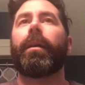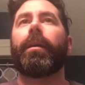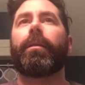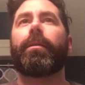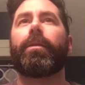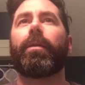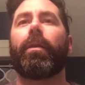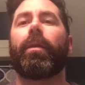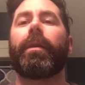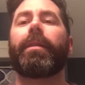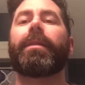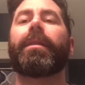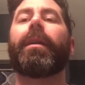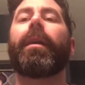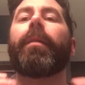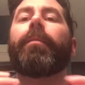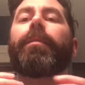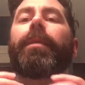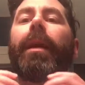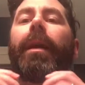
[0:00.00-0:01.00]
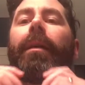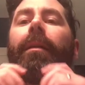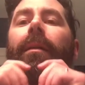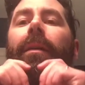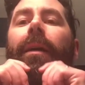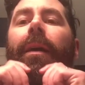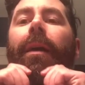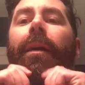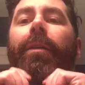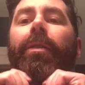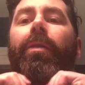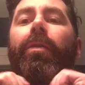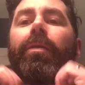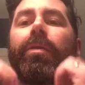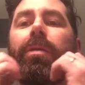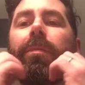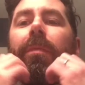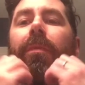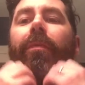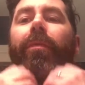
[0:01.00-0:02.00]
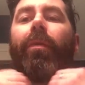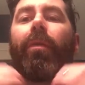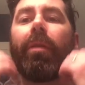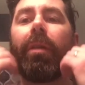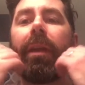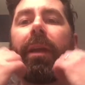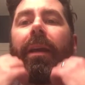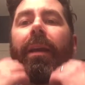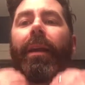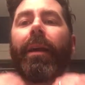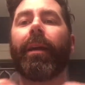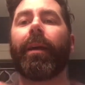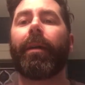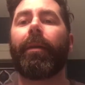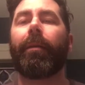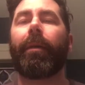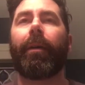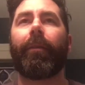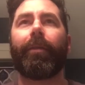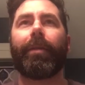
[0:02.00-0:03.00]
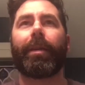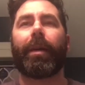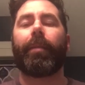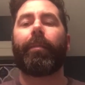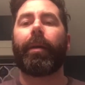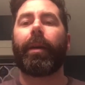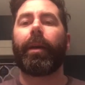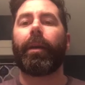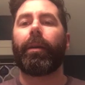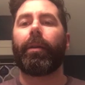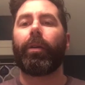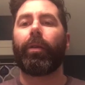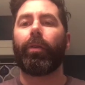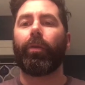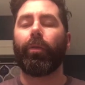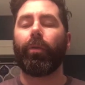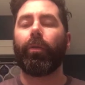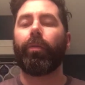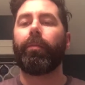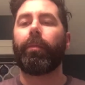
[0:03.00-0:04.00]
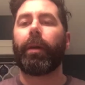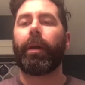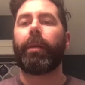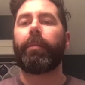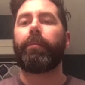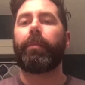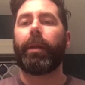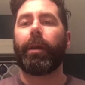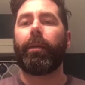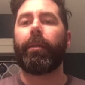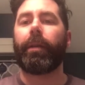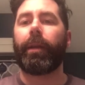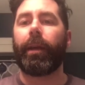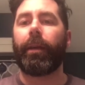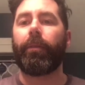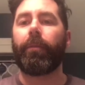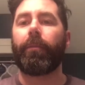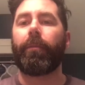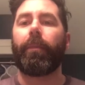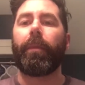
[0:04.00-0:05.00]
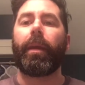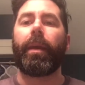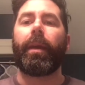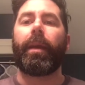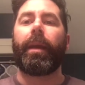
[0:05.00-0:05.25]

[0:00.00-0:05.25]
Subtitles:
So as an update, I told you before, like every time I grew my beard out,